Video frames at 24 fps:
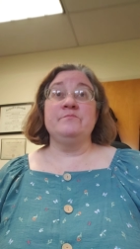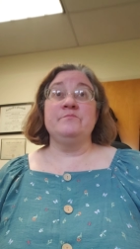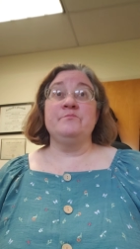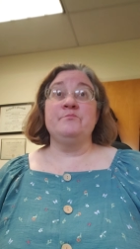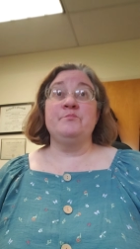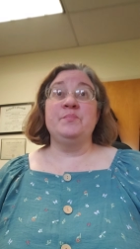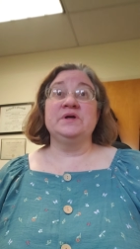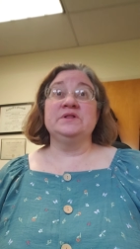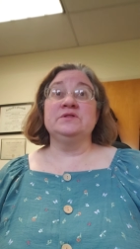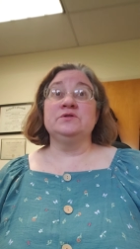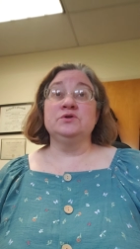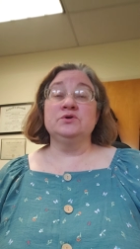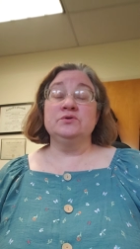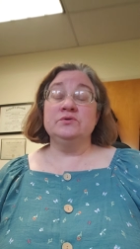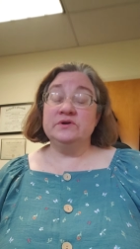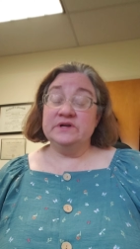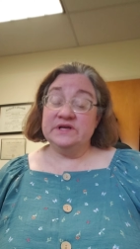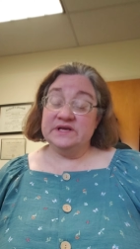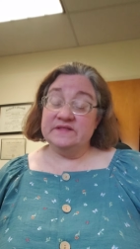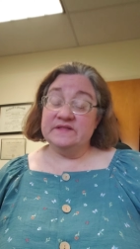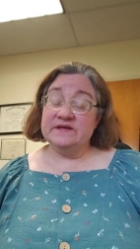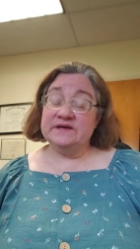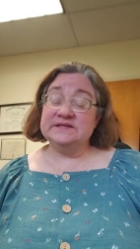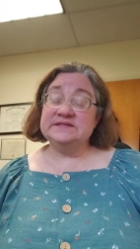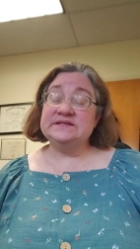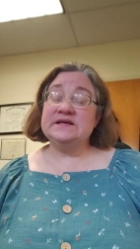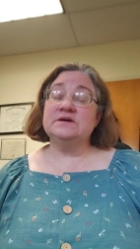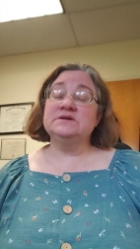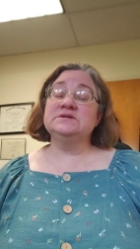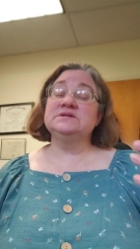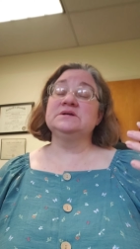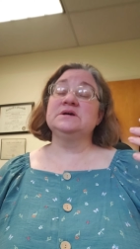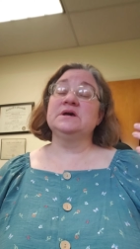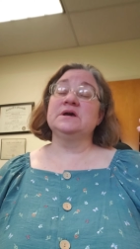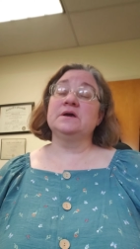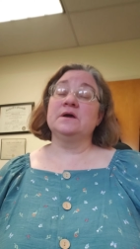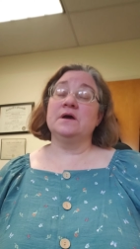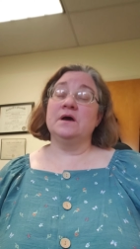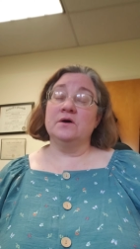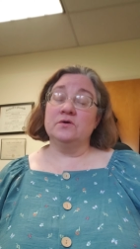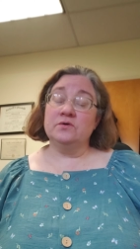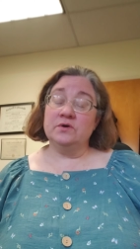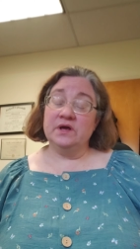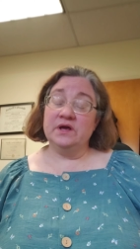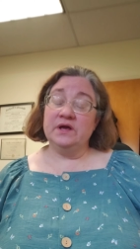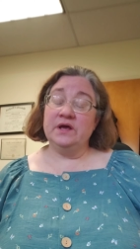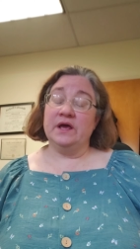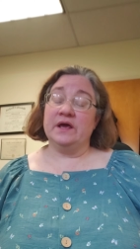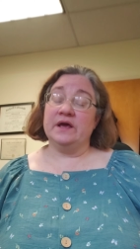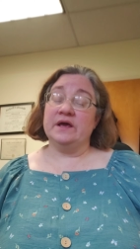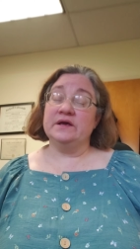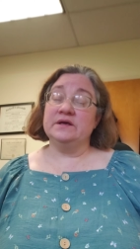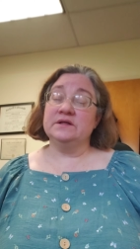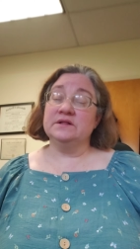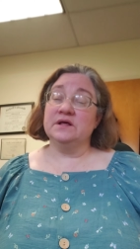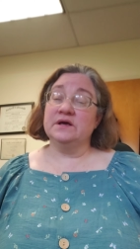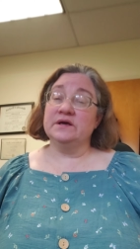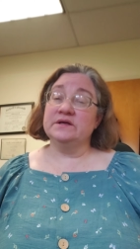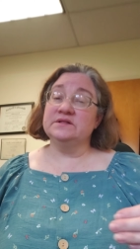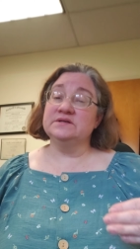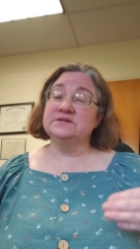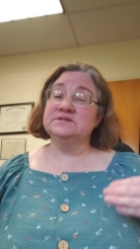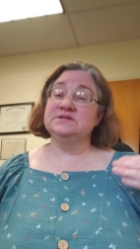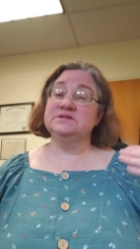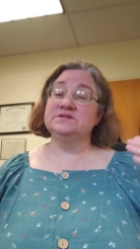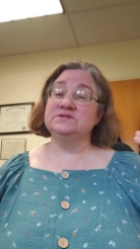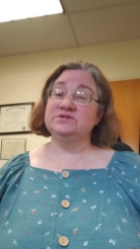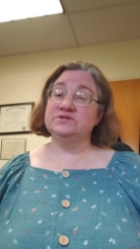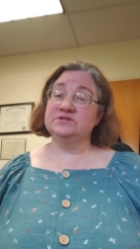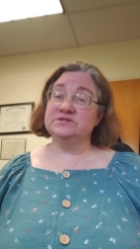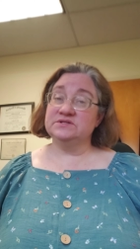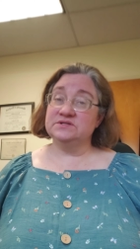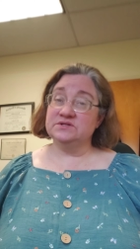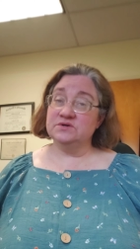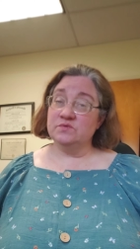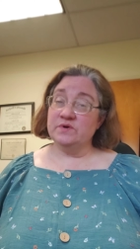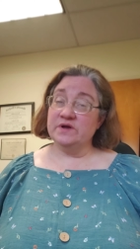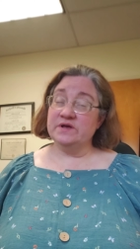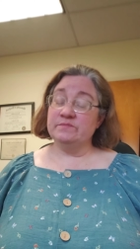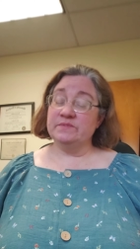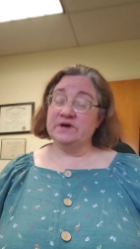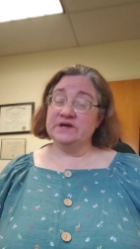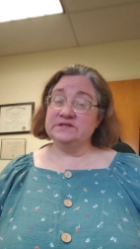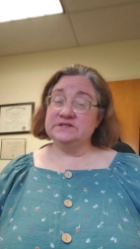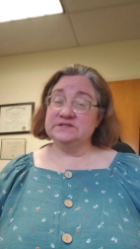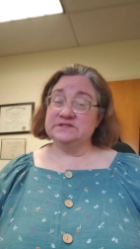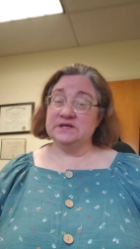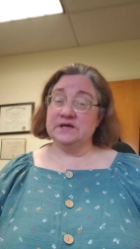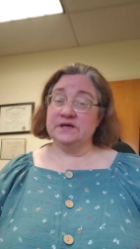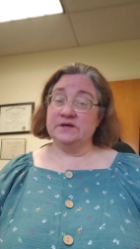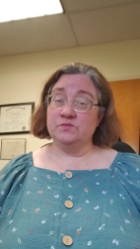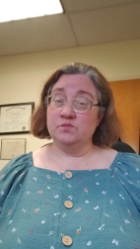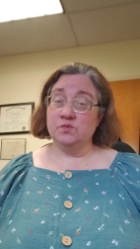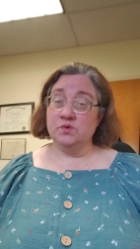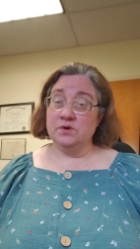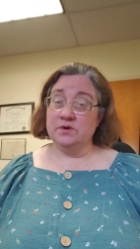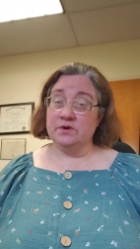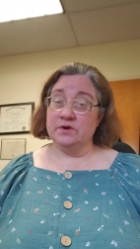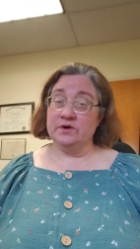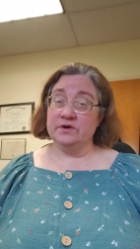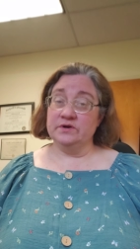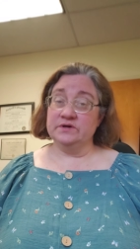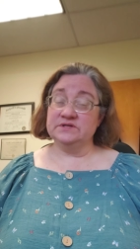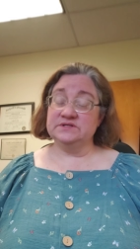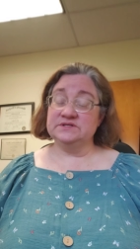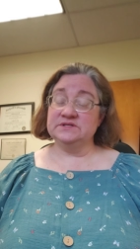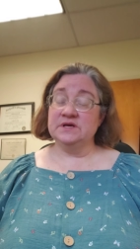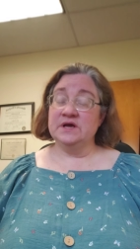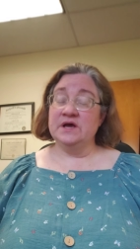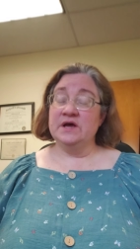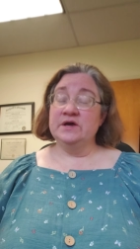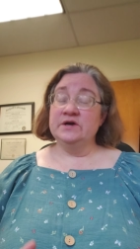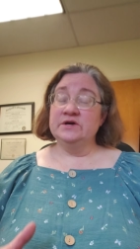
But learning this, I was like, okay, like this is just the way my design works.